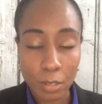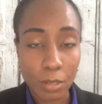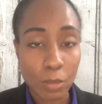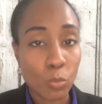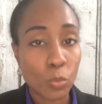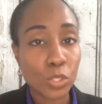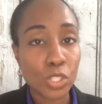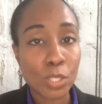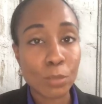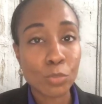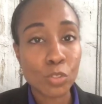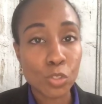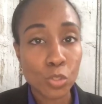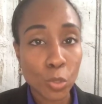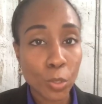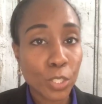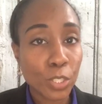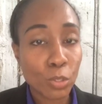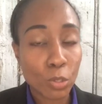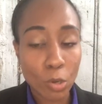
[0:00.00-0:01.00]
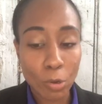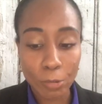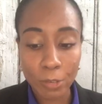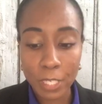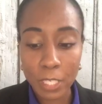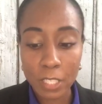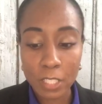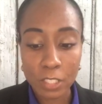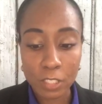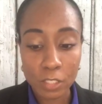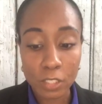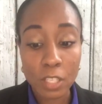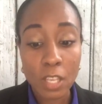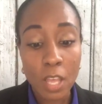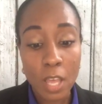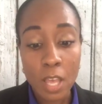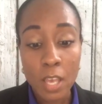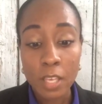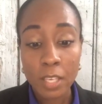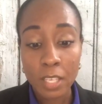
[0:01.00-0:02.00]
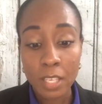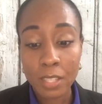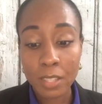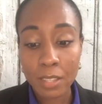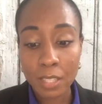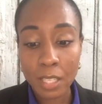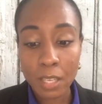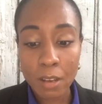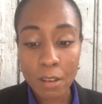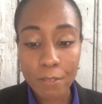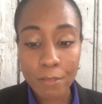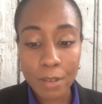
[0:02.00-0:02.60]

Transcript: which I'm sure you already can think of